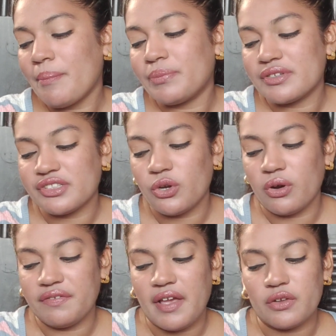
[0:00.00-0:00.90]
I'm personally
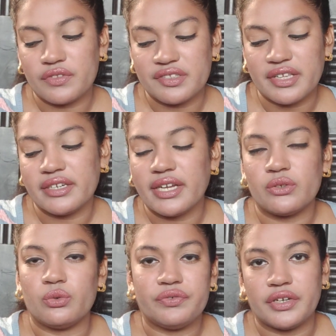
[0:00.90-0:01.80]
not a fan of the scent I
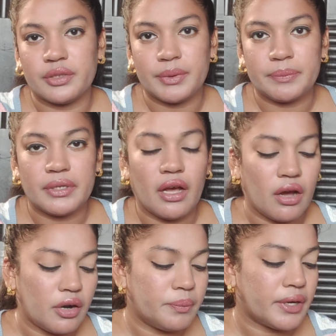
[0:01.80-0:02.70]
don't know if other people
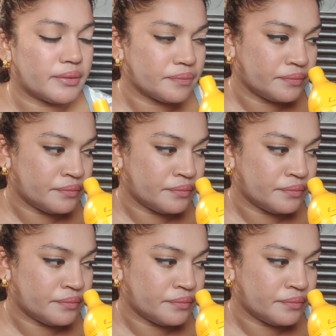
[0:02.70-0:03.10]
are but